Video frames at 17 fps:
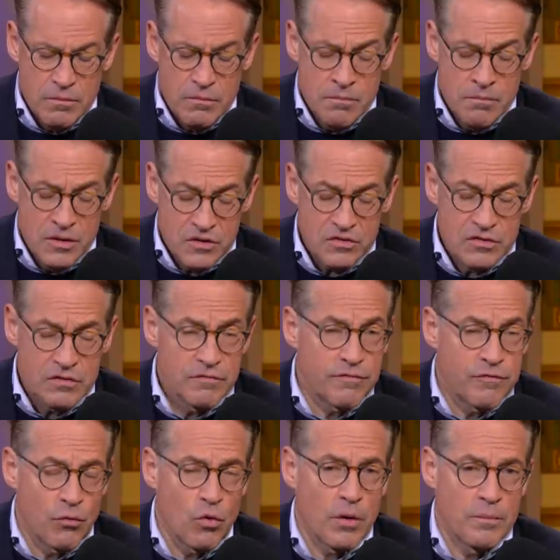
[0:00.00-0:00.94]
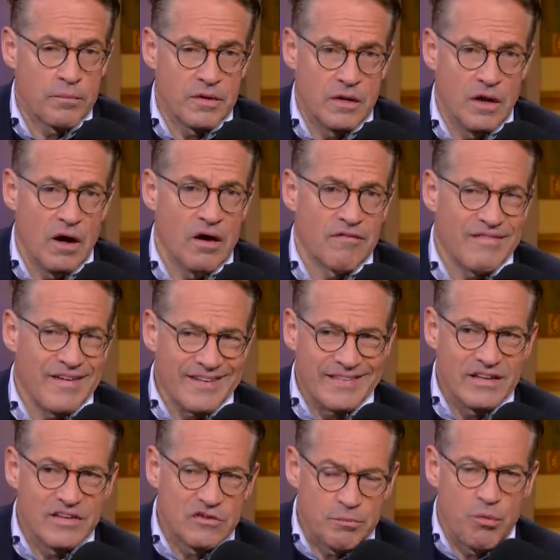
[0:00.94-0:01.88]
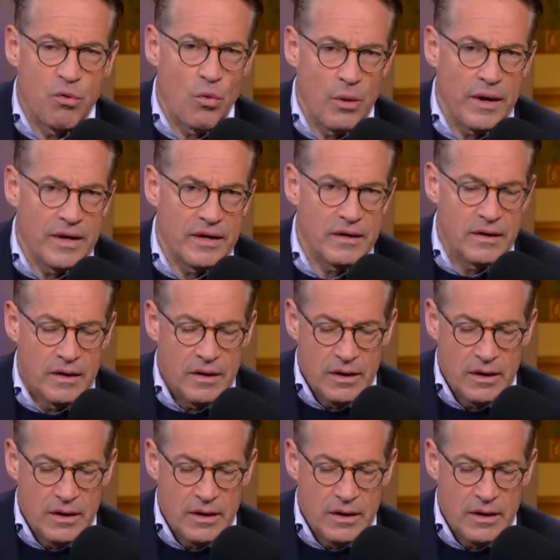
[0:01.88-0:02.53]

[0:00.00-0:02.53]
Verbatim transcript: misinformed enough at this point